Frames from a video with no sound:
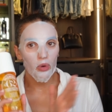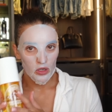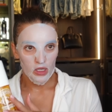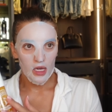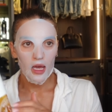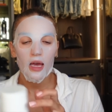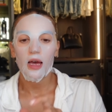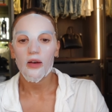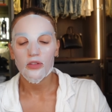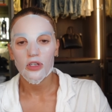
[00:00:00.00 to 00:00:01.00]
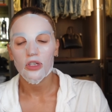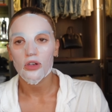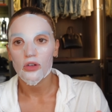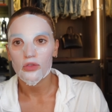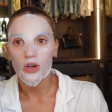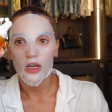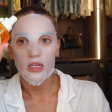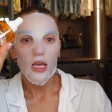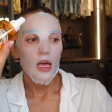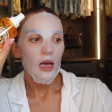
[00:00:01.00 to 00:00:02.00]
body care, after deodorant,
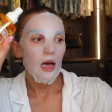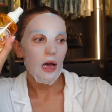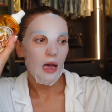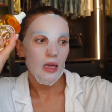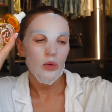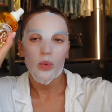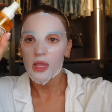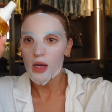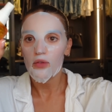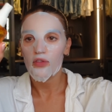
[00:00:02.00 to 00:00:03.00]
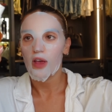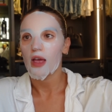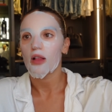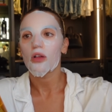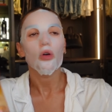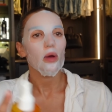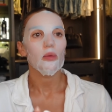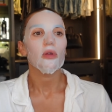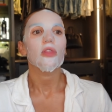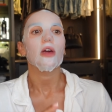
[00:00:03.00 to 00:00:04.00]
I, without fail, go in
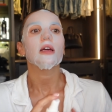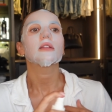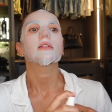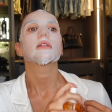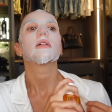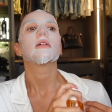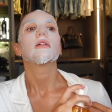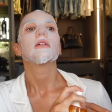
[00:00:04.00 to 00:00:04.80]
with this.